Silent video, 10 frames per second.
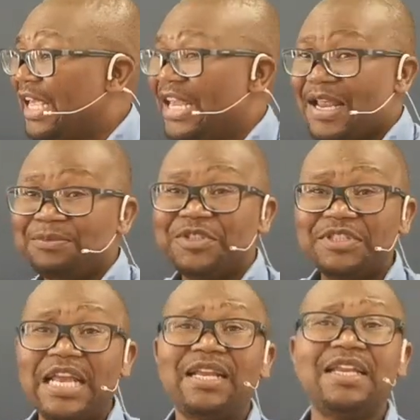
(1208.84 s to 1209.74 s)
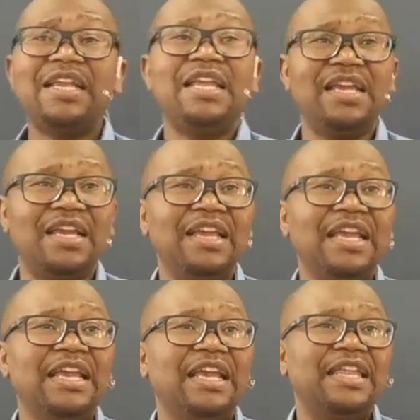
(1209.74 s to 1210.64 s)
And I'm standing here,
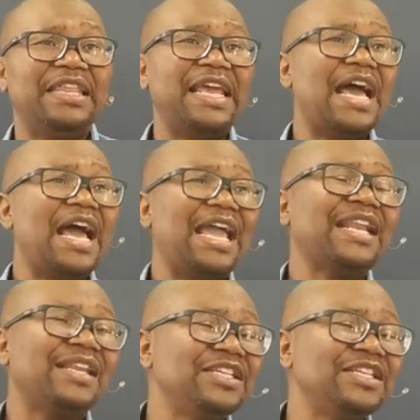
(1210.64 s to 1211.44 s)
and there are at